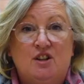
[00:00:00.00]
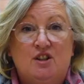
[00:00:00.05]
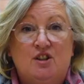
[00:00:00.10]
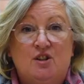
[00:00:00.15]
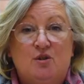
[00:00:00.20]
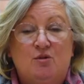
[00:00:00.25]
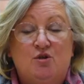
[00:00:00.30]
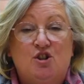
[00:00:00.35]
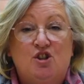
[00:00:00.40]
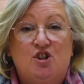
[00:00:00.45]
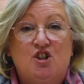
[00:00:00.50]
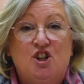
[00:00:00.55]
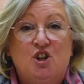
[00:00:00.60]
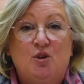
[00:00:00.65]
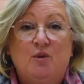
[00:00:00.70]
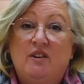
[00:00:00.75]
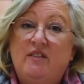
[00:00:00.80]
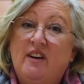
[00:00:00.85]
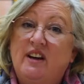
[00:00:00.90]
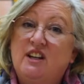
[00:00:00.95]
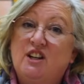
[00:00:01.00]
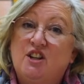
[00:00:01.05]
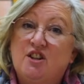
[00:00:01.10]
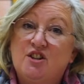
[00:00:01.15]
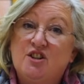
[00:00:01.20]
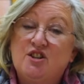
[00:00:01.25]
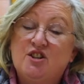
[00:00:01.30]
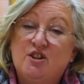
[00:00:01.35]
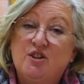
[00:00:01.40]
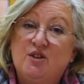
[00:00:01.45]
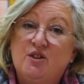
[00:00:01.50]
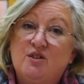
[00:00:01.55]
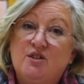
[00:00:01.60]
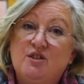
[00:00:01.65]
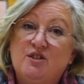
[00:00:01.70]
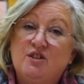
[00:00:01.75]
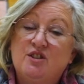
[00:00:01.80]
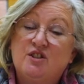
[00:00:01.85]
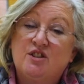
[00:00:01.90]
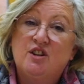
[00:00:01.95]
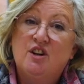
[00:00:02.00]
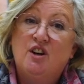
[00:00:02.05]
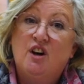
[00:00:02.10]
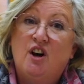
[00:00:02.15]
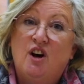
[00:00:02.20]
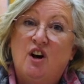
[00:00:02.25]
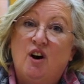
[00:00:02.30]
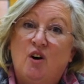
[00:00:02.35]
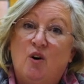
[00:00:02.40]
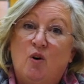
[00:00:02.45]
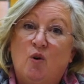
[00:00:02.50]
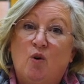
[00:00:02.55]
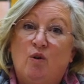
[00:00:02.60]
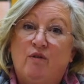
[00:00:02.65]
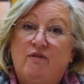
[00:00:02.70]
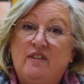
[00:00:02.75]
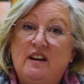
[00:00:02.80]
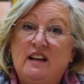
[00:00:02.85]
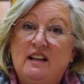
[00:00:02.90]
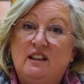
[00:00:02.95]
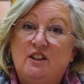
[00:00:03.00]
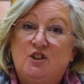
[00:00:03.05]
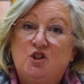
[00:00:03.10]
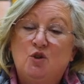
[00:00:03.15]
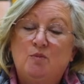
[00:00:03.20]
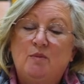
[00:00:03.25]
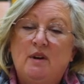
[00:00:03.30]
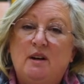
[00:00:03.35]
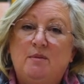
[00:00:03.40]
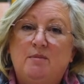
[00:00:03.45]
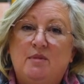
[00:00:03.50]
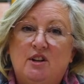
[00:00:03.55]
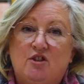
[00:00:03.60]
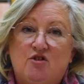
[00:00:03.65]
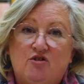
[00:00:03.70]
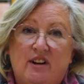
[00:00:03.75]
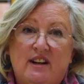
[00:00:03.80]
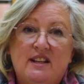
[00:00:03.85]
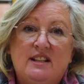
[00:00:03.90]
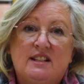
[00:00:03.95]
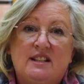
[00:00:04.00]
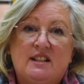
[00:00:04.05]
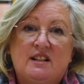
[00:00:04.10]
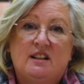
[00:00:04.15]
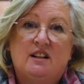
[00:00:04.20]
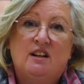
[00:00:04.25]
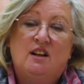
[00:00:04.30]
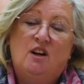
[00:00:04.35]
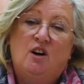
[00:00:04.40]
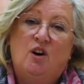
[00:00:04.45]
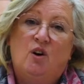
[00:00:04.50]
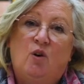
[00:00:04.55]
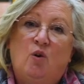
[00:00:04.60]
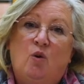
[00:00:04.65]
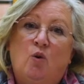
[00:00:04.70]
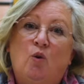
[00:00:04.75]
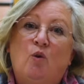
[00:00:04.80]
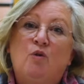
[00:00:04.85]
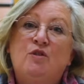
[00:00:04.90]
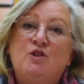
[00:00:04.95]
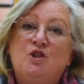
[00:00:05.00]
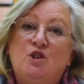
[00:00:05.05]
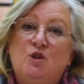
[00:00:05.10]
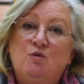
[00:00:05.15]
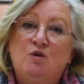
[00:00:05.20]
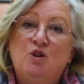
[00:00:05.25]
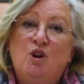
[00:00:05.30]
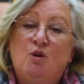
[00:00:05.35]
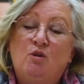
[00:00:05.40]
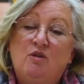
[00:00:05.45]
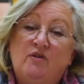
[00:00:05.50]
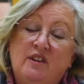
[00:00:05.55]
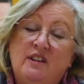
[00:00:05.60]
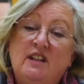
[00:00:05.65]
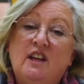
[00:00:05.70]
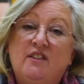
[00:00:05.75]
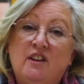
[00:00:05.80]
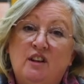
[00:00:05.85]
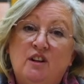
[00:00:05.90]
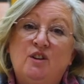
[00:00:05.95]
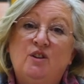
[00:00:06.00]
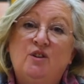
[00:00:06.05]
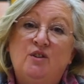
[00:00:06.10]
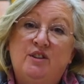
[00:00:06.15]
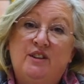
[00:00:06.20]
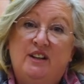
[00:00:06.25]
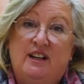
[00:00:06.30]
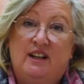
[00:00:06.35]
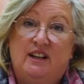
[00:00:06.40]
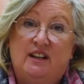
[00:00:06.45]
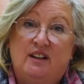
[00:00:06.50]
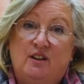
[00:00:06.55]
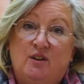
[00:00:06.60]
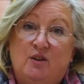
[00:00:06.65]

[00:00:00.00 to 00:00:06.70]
So should you have any concerns or feel that you may be at risk or that you know of another learner